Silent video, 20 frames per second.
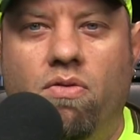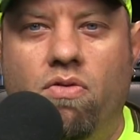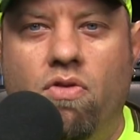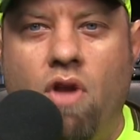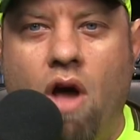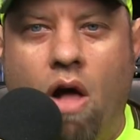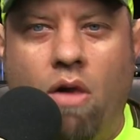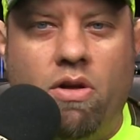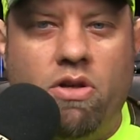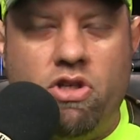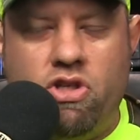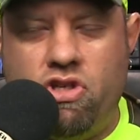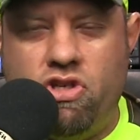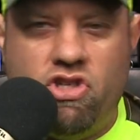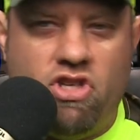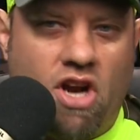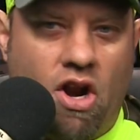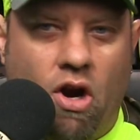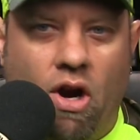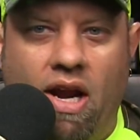knowledge
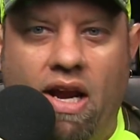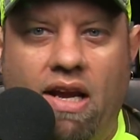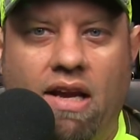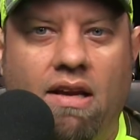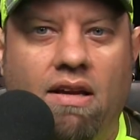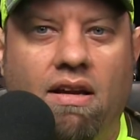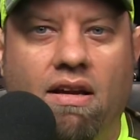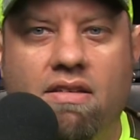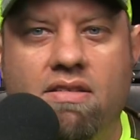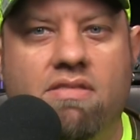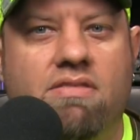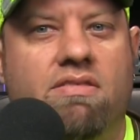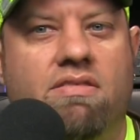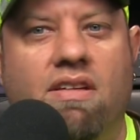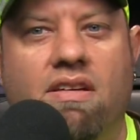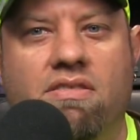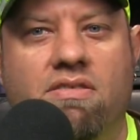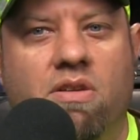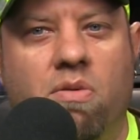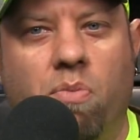sharing is
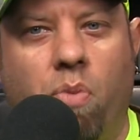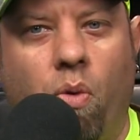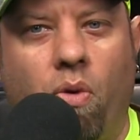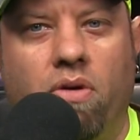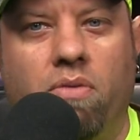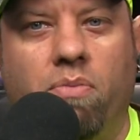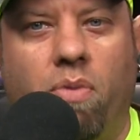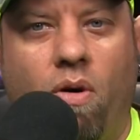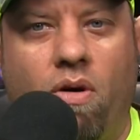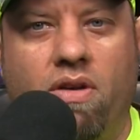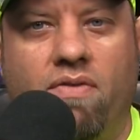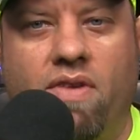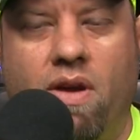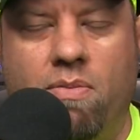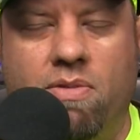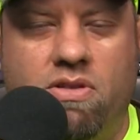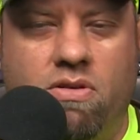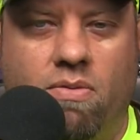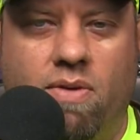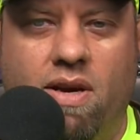is an important part of
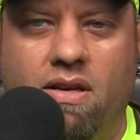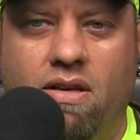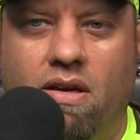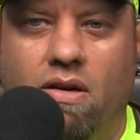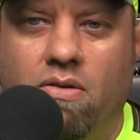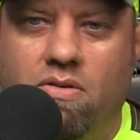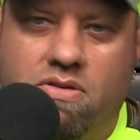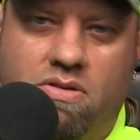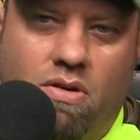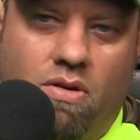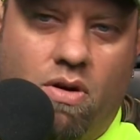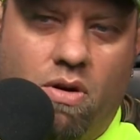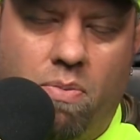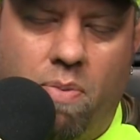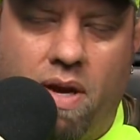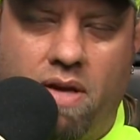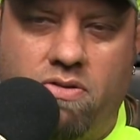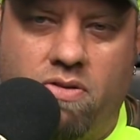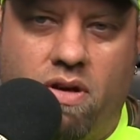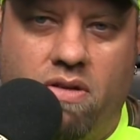amateur radio. So go to
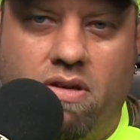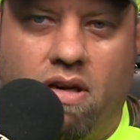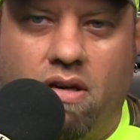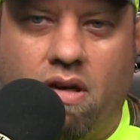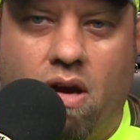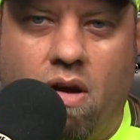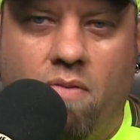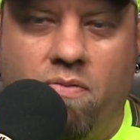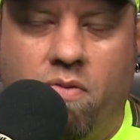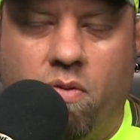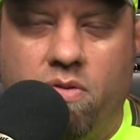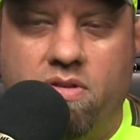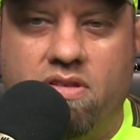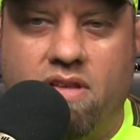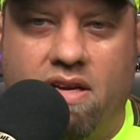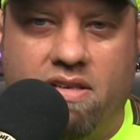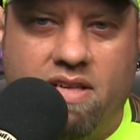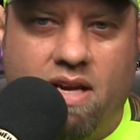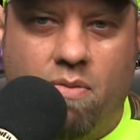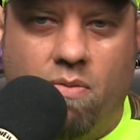patreon.com forward
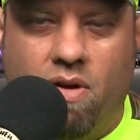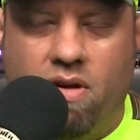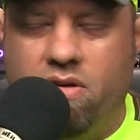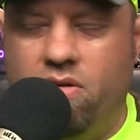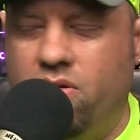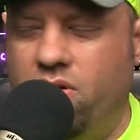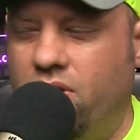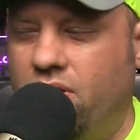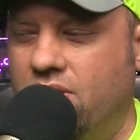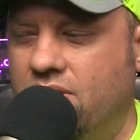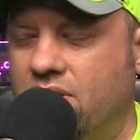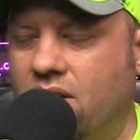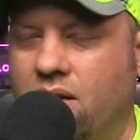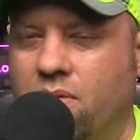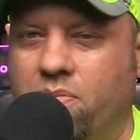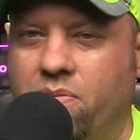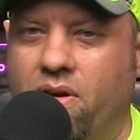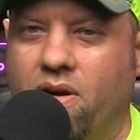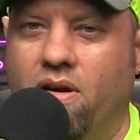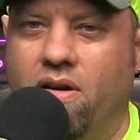slash ham radio. You can sign
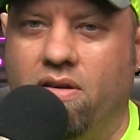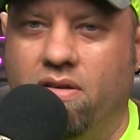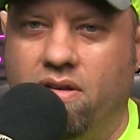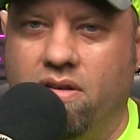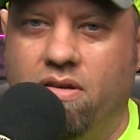up there.